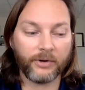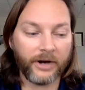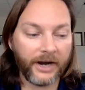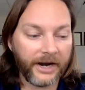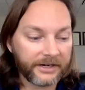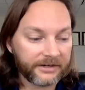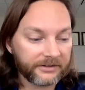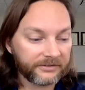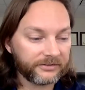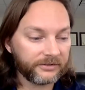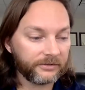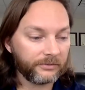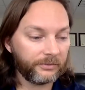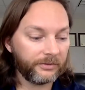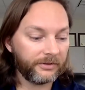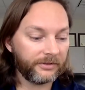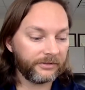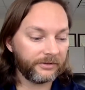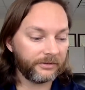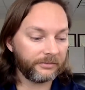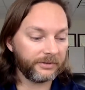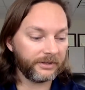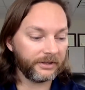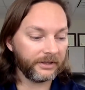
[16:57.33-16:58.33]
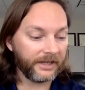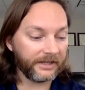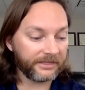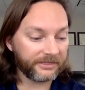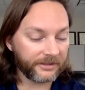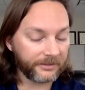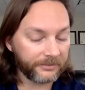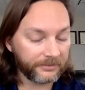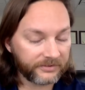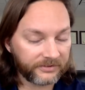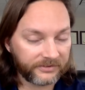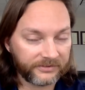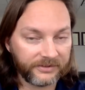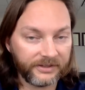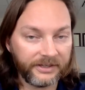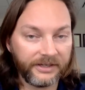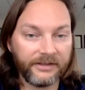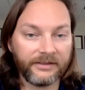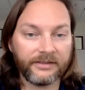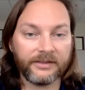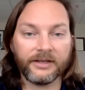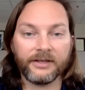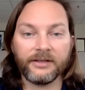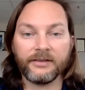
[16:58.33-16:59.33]
practice it with them and let them
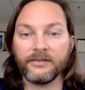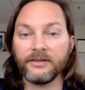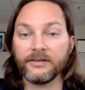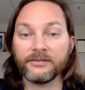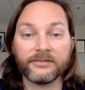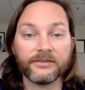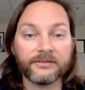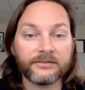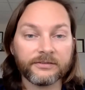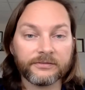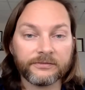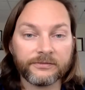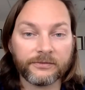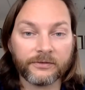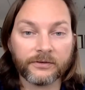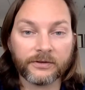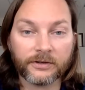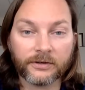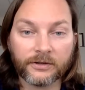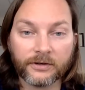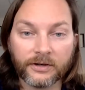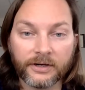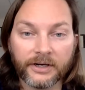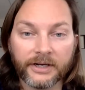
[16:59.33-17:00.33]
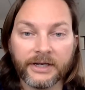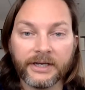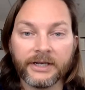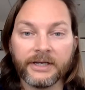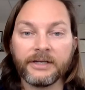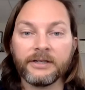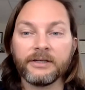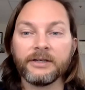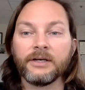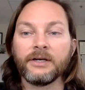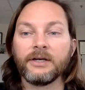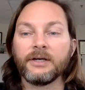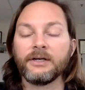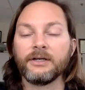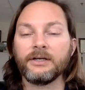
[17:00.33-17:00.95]
see that this isn't for a grade.